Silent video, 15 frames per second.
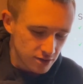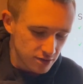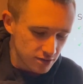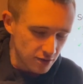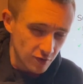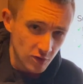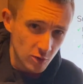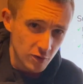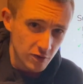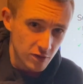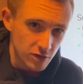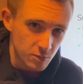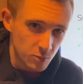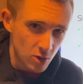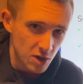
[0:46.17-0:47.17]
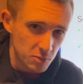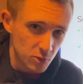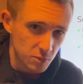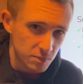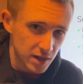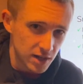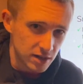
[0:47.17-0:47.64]
as long as the whiteboard
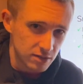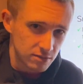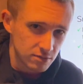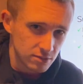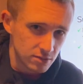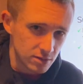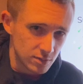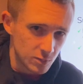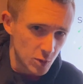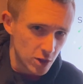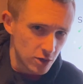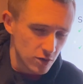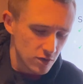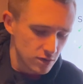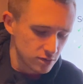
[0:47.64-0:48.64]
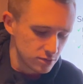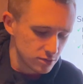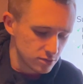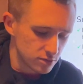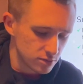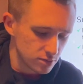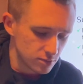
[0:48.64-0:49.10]
pen works,
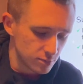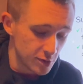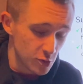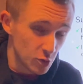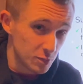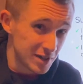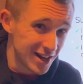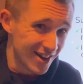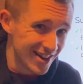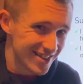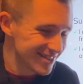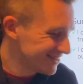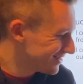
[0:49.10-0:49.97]
which would be nice.